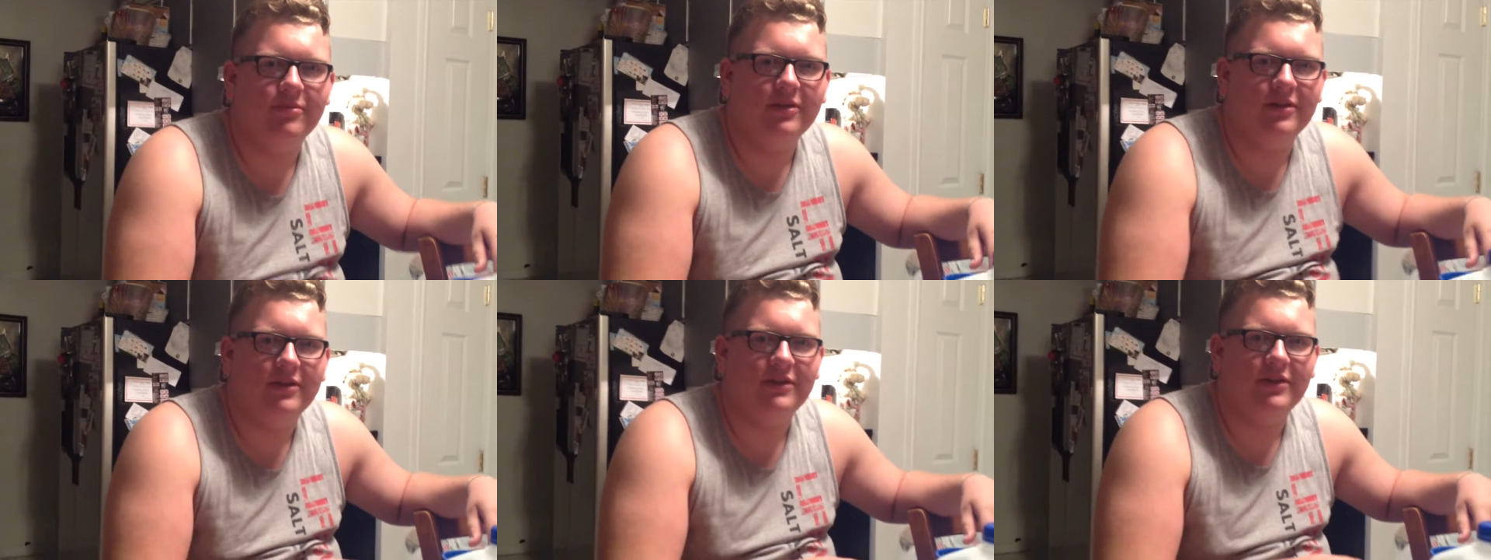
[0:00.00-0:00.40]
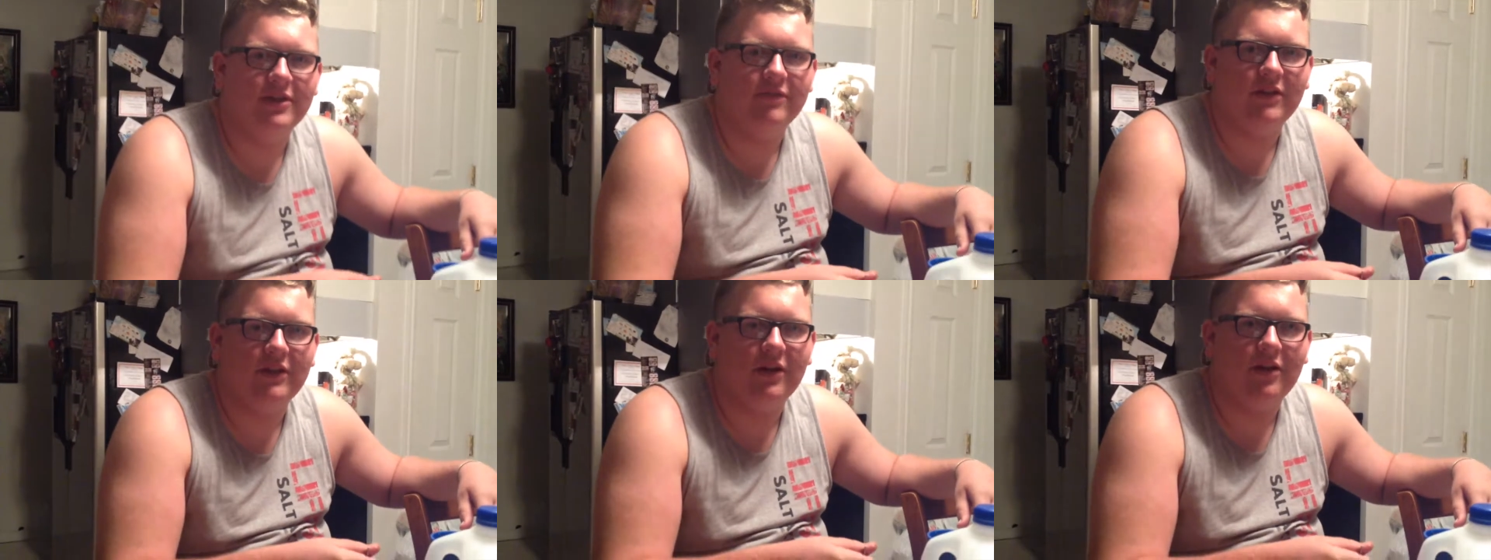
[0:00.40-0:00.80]
and I
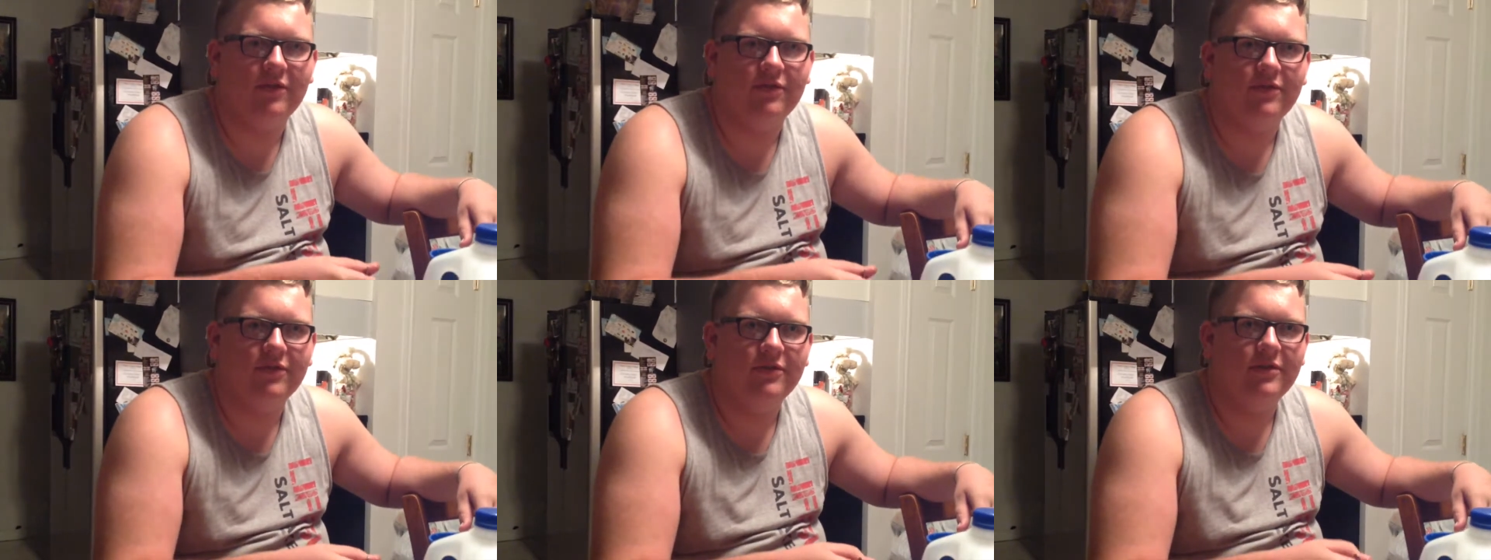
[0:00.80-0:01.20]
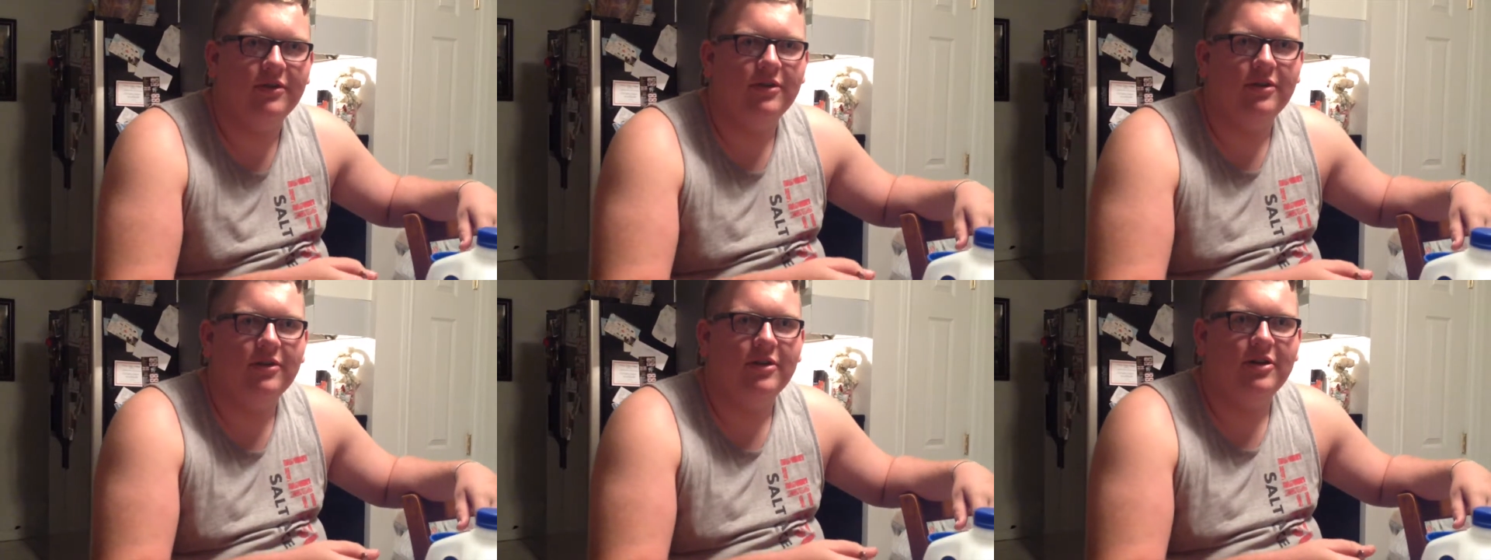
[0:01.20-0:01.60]
shaved it And
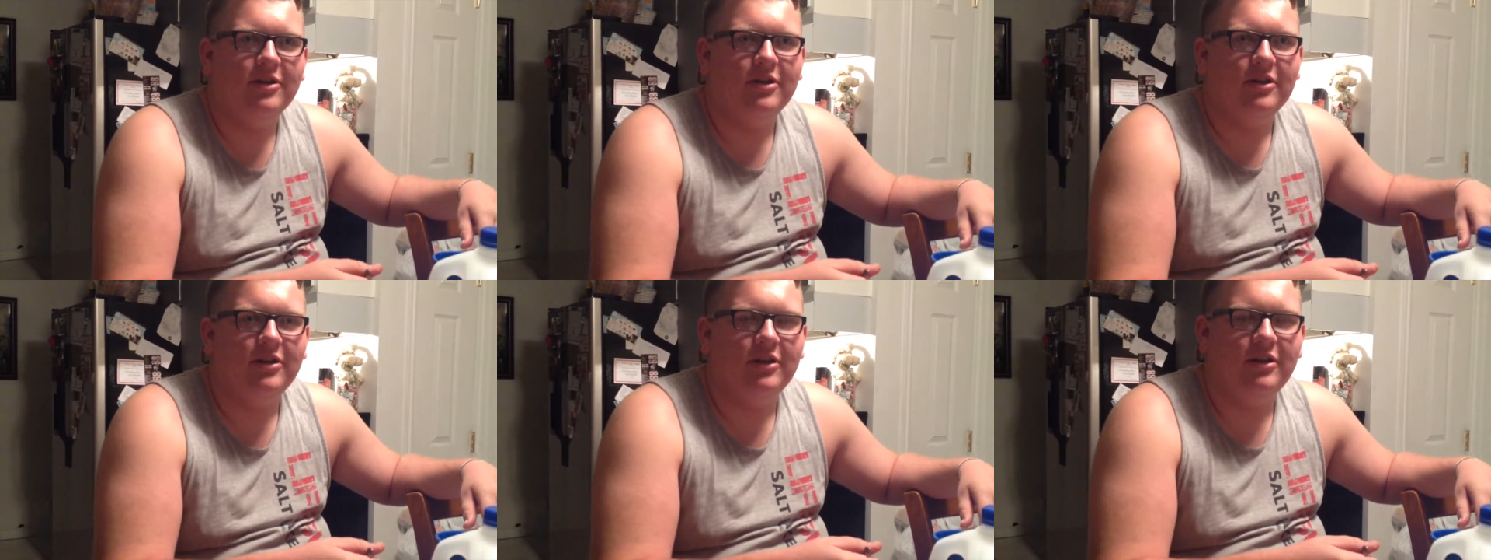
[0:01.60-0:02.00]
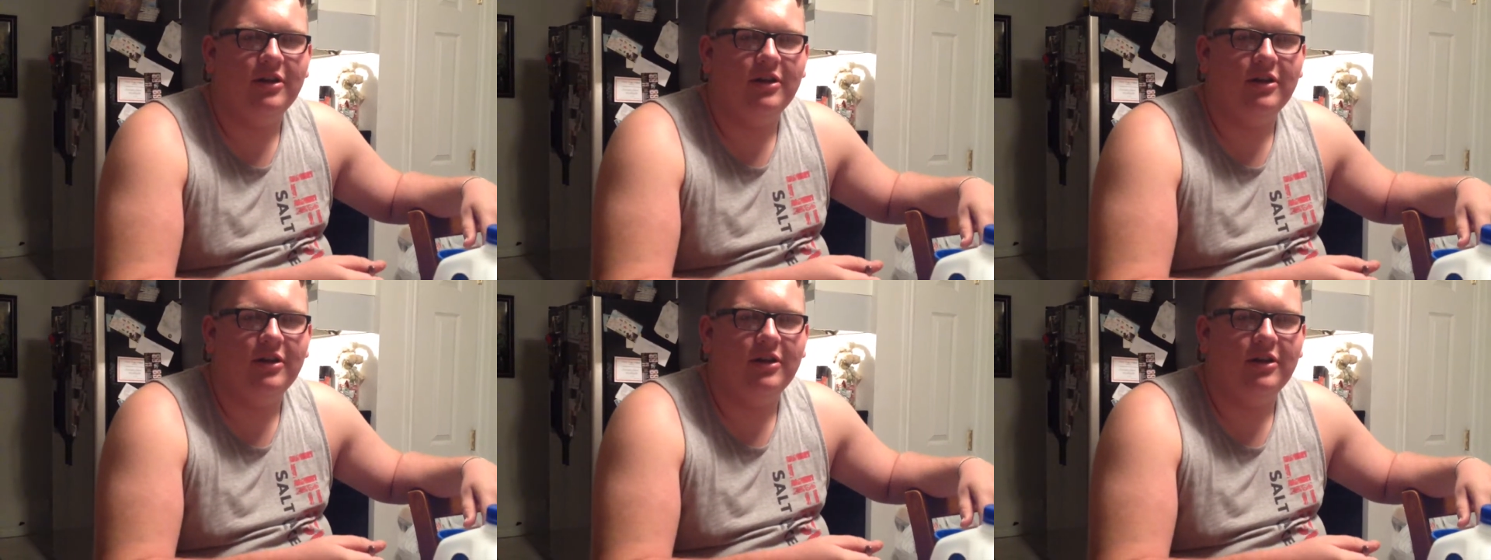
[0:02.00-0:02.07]
I